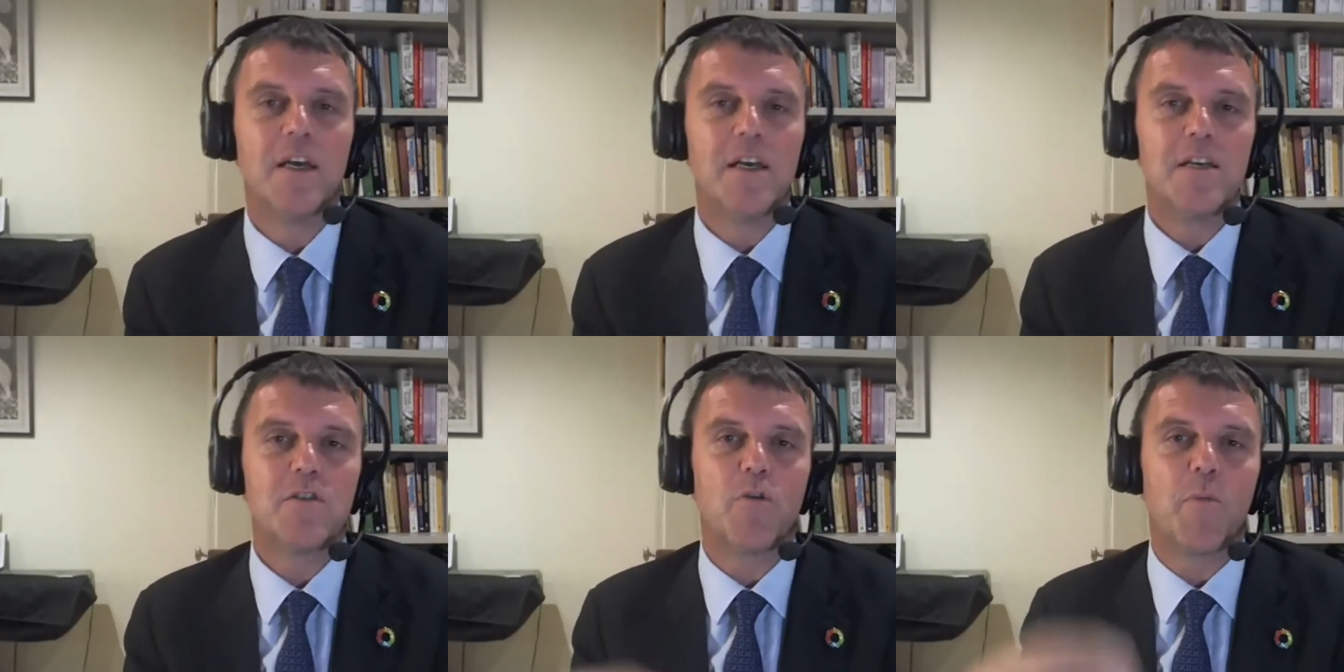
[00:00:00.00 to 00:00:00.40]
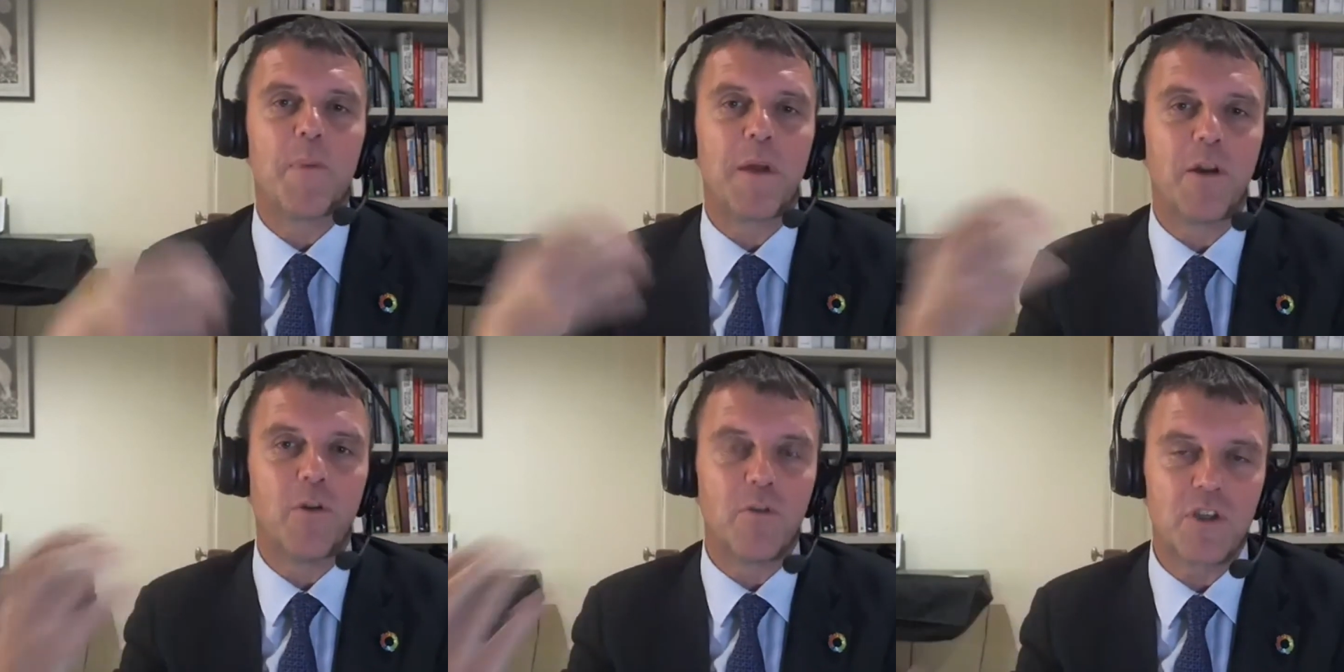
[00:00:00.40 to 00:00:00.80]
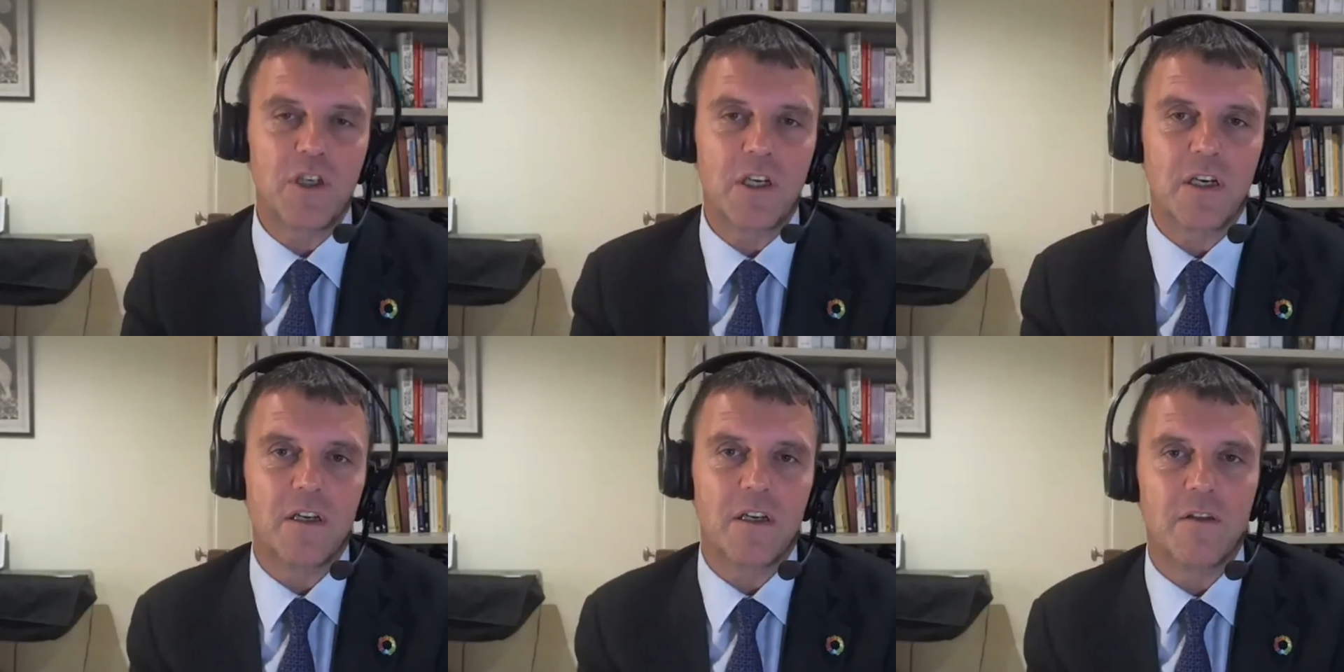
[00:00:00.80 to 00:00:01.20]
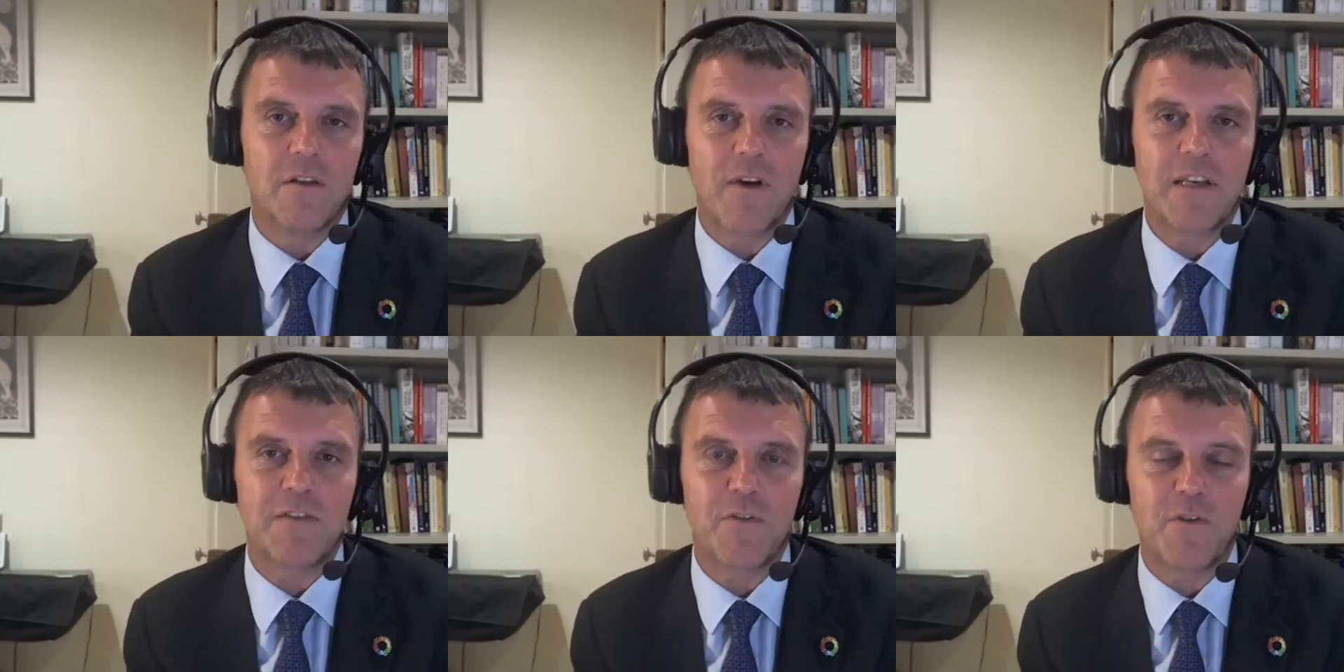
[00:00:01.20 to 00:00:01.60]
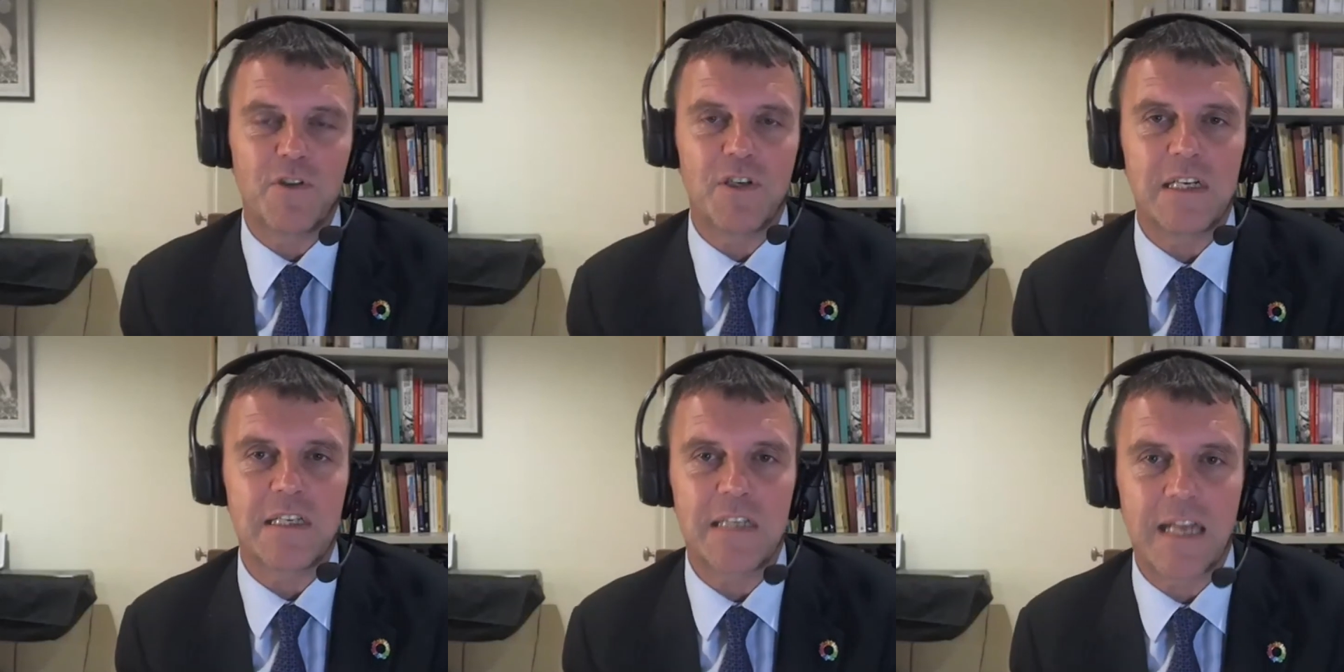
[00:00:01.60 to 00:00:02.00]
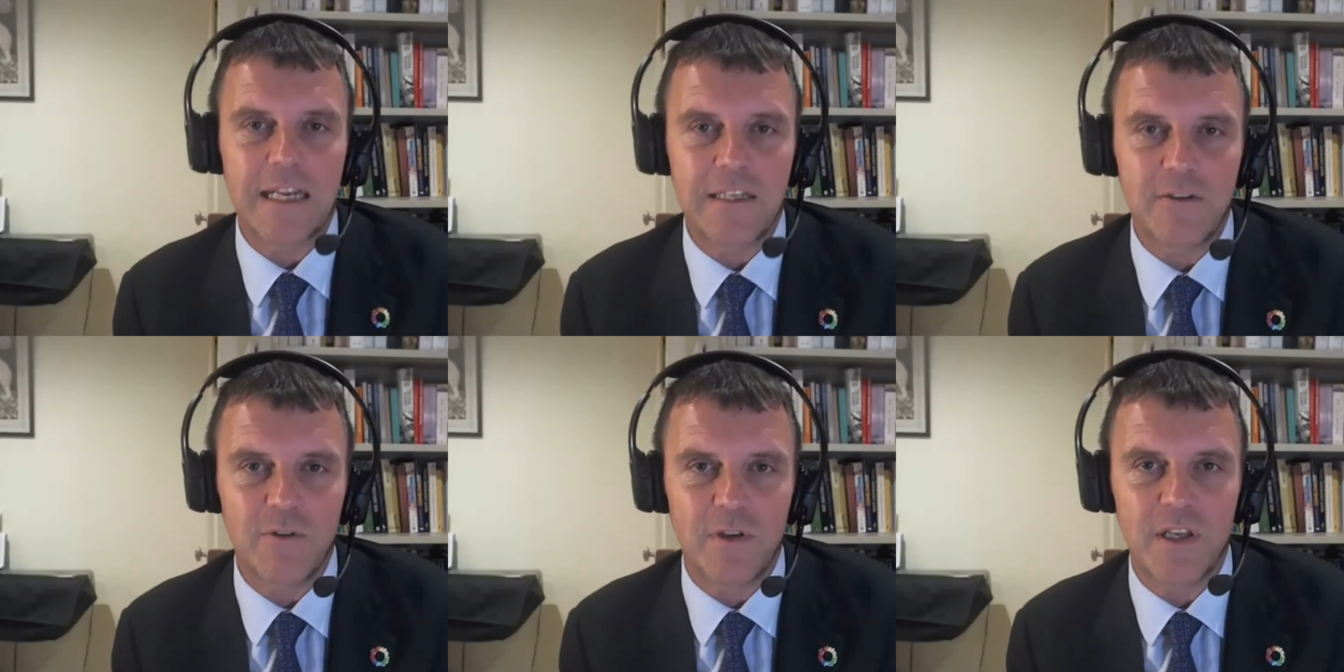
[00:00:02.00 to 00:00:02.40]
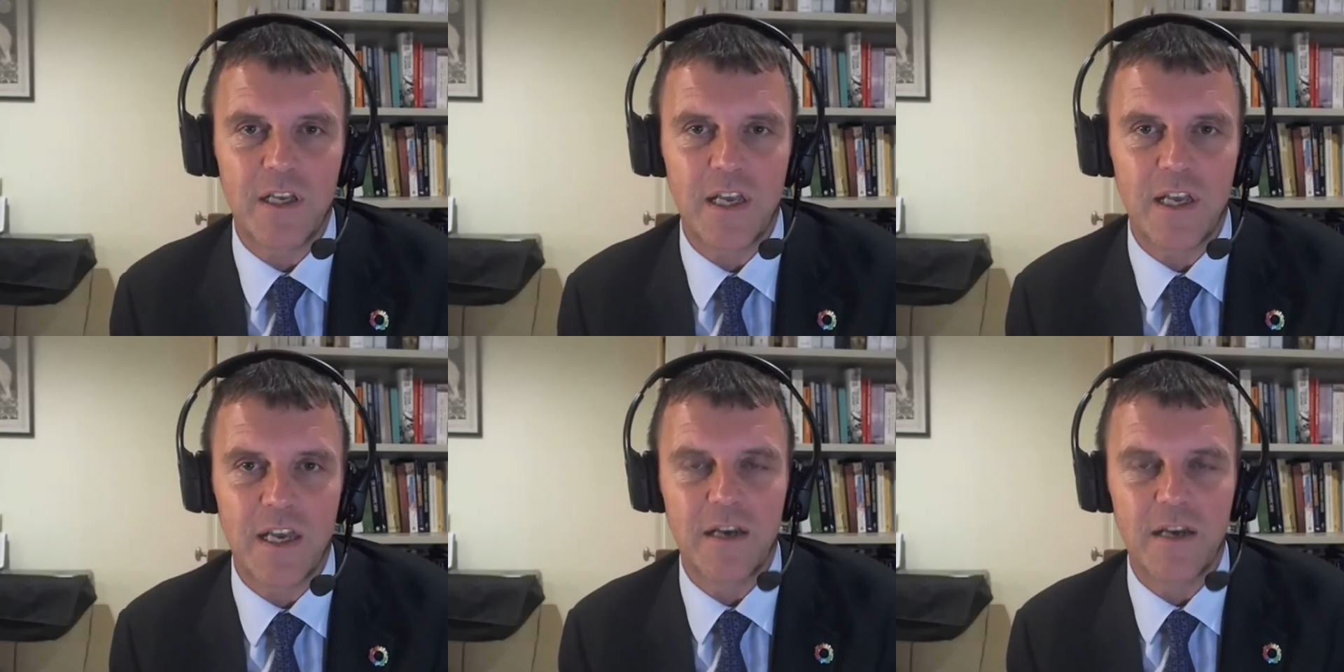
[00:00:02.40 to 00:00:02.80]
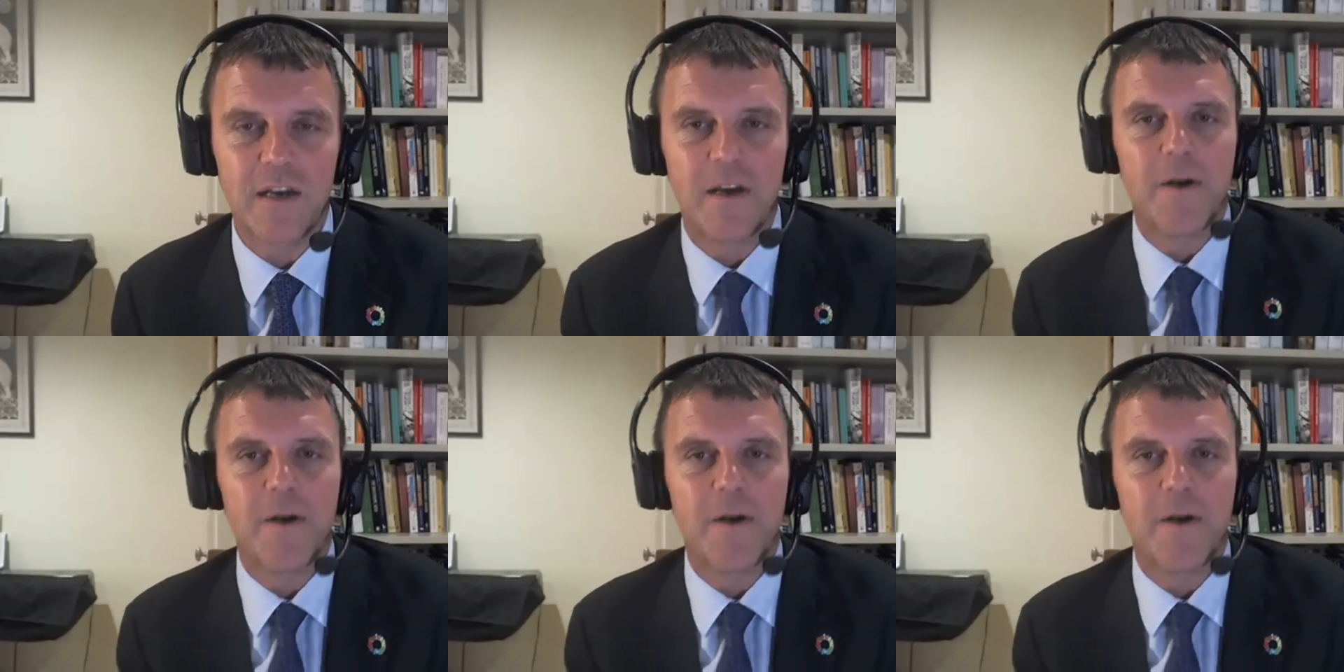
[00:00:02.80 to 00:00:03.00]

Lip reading: So we'll be launching a Race for Resilience later in the year,